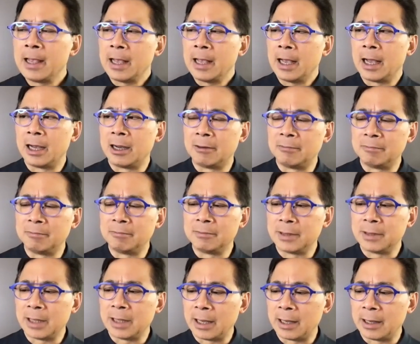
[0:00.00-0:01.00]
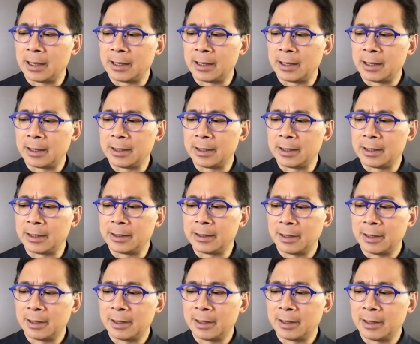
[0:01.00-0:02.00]
Um, uh,
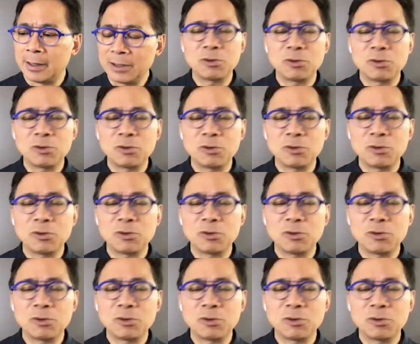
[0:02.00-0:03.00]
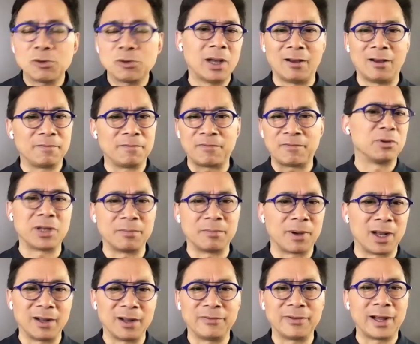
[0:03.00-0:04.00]
that's amazing, but they will have
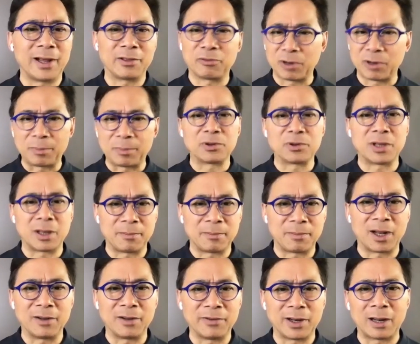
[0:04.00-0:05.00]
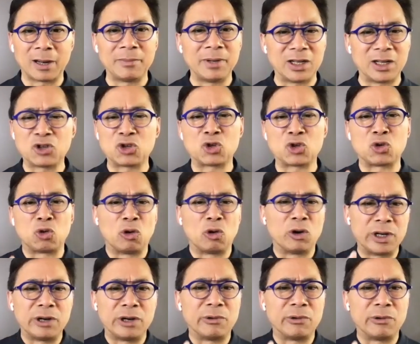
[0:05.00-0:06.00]
5% body fat, 3% body fat. I mean,
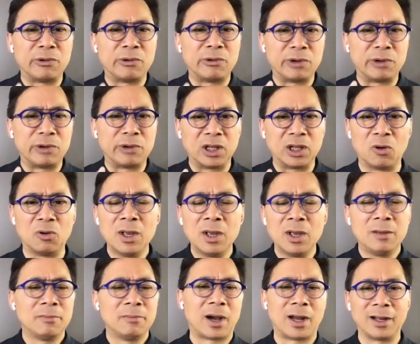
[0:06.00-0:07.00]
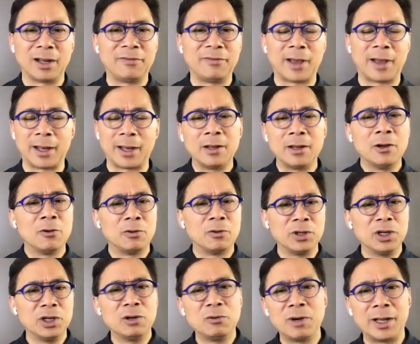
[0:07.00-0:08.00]
extraordinarily low body
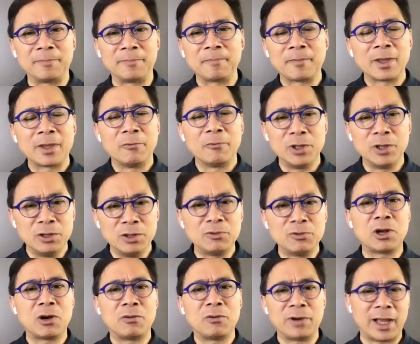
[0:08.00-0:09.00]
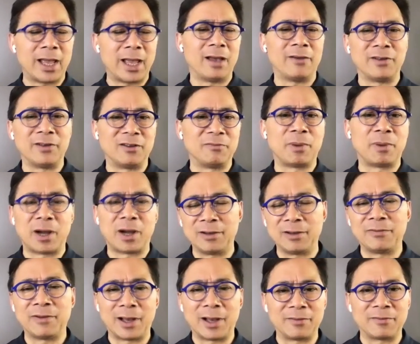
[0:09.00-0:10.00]
fat. Well, you know what? when you don't have
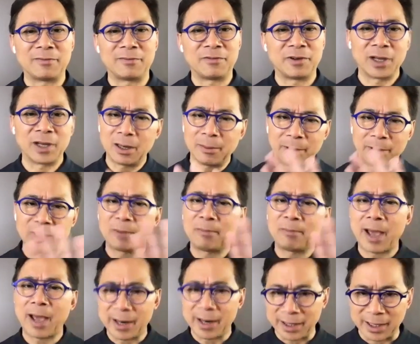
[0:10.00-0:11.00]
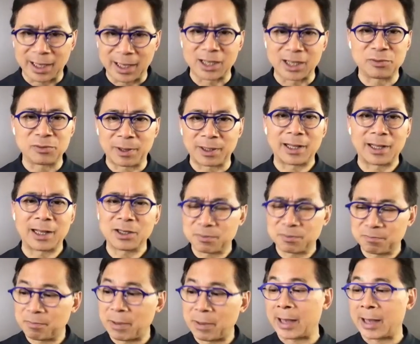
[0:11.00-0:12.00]
enough body fat, forget about the padding
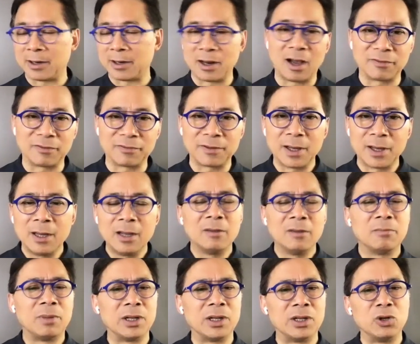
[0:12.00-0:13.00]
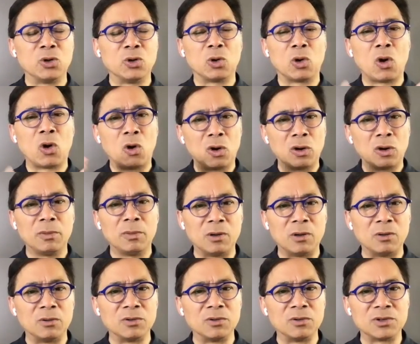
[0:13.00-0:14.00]
aspect. That's bad enough. Yeah. But your
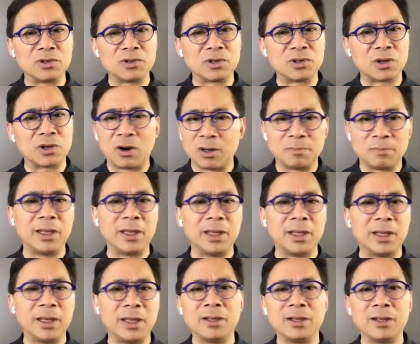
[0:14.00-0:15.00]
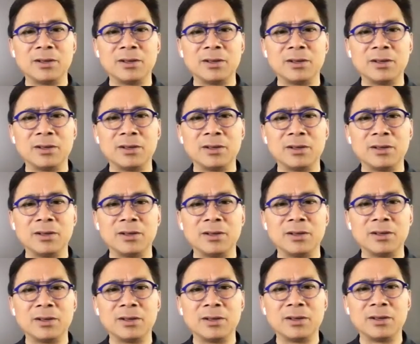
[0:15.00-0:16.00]
hormones aren't being treated. Those
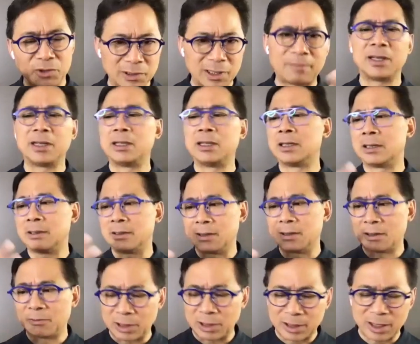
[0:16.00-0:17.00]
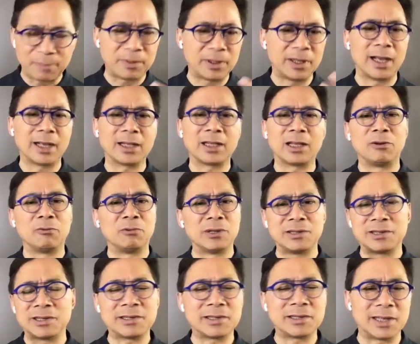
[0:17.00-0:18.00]
fat hormones, the leptin, the
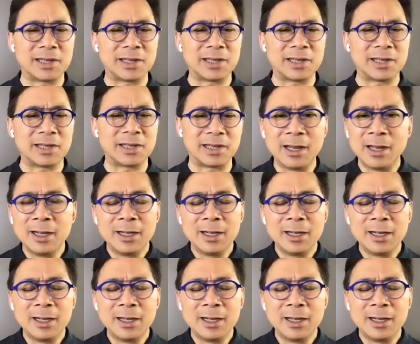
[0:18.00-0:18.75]
adiponectin, resistin,